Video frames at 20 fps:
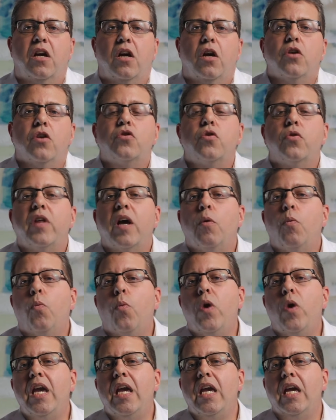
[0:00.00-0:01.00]
so that
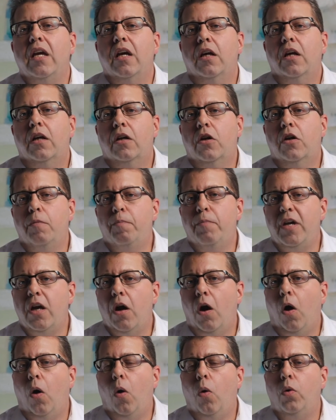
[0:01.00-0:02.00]
we could be
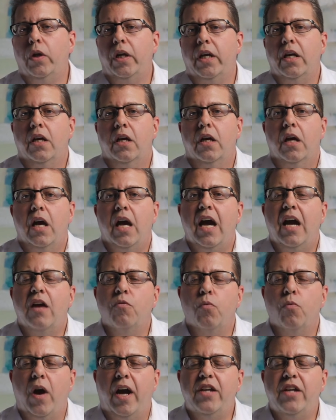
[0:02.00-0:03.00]
holy
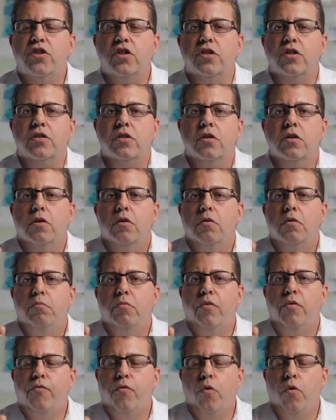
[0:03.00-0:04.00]
and righteous
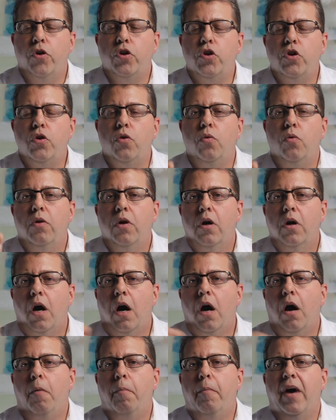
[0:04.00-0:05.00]
before you,
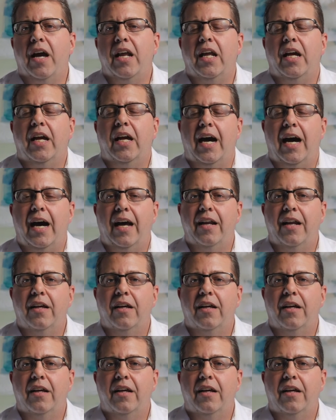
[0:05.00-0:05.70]
Almighty God.